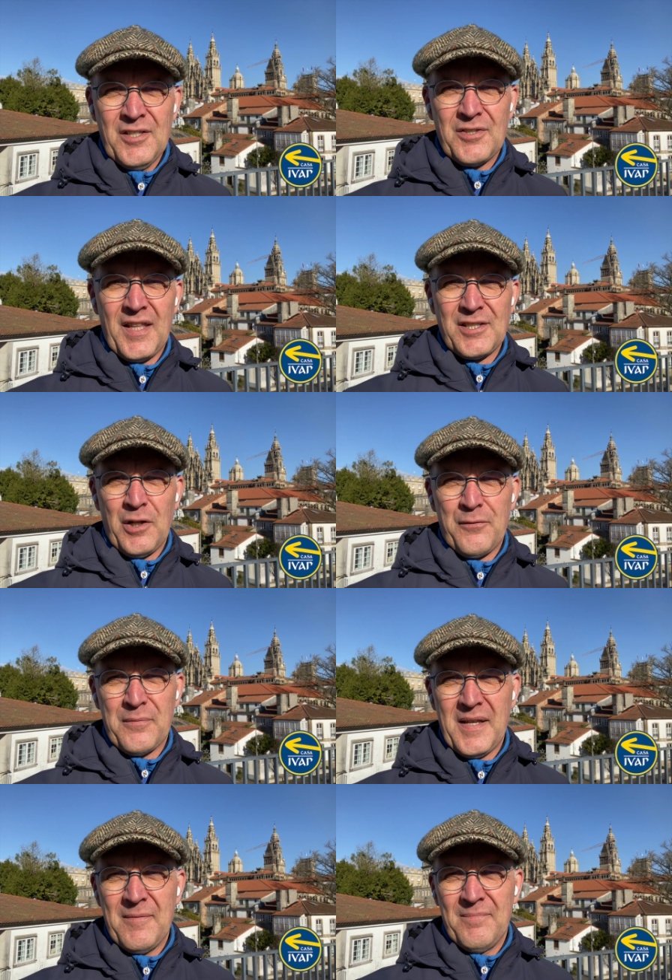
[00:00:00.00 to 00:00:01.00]
So that's all
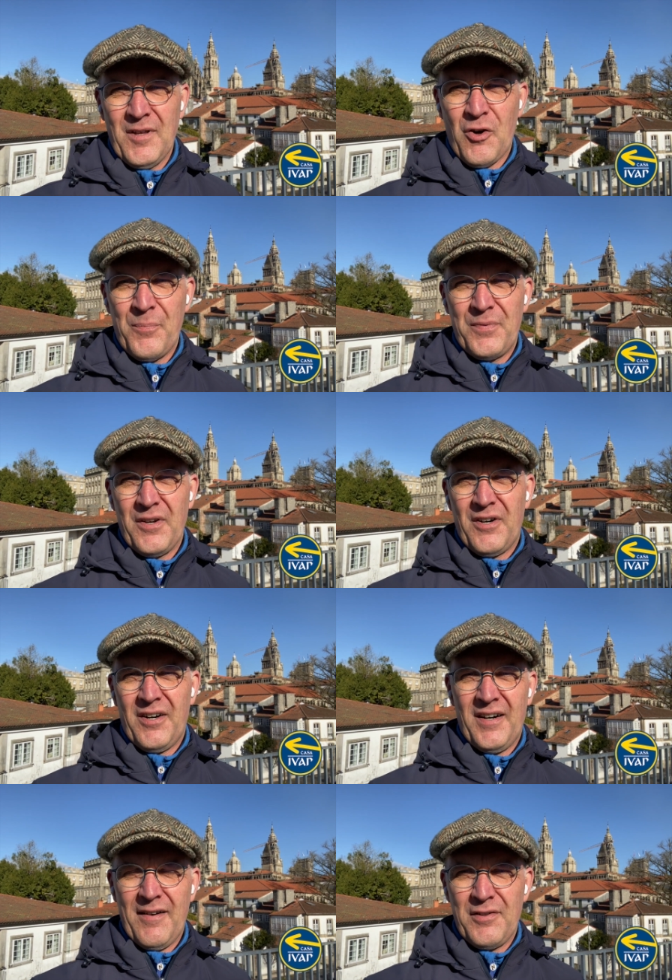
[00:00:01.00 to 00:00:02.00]
for me. Hope
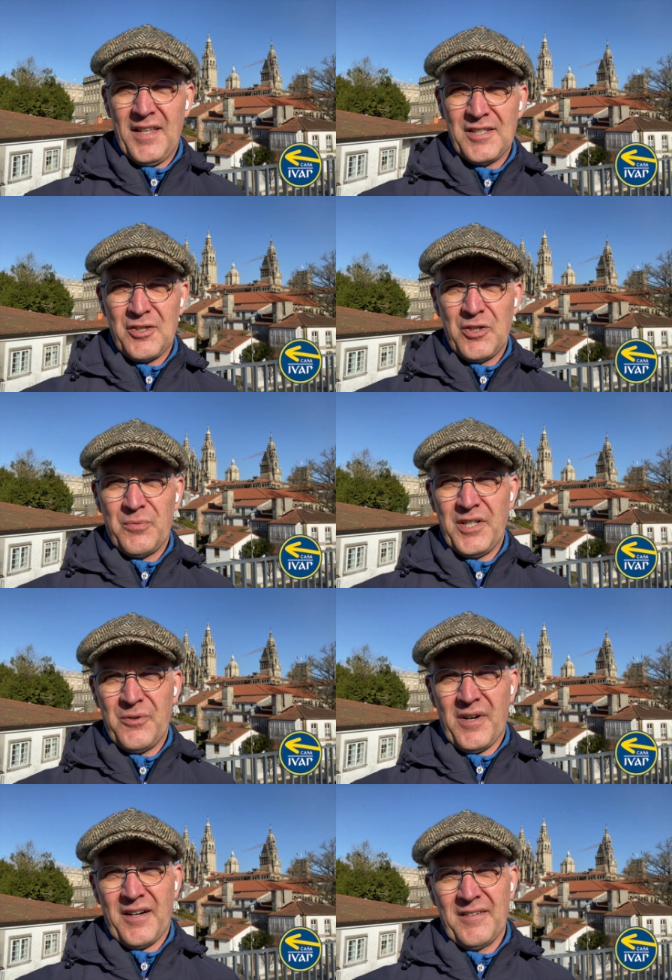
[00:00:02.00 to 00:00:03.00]
everything's good where
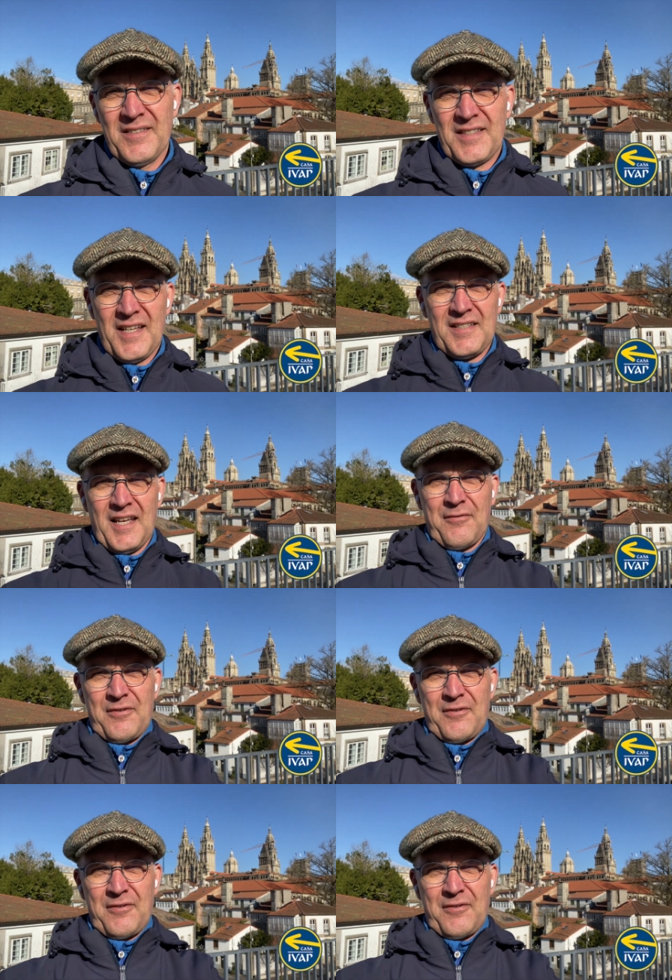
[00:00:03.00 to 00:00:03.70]
you are. Stay safe.